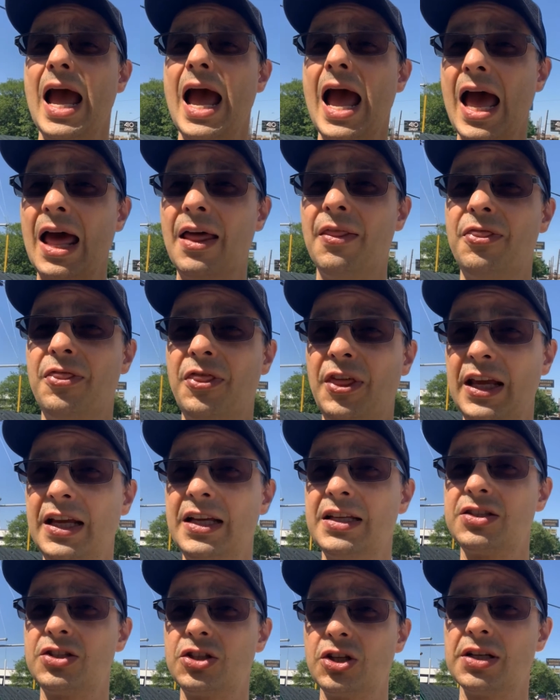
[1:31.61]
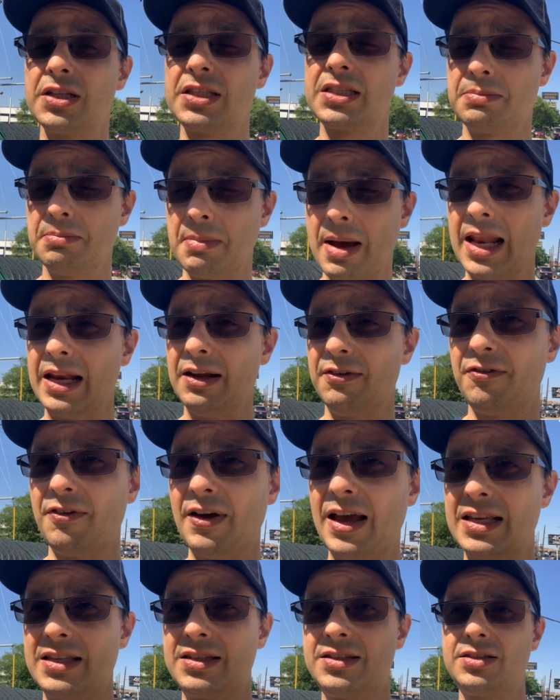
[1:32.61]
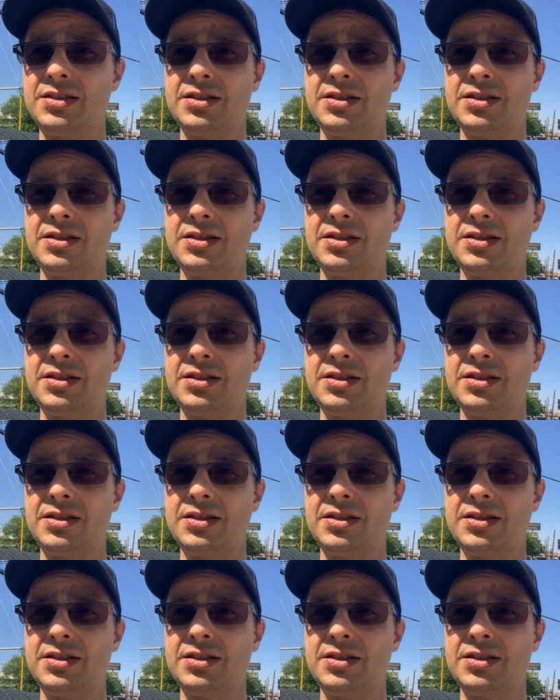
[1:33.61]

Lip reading: and things just manifest,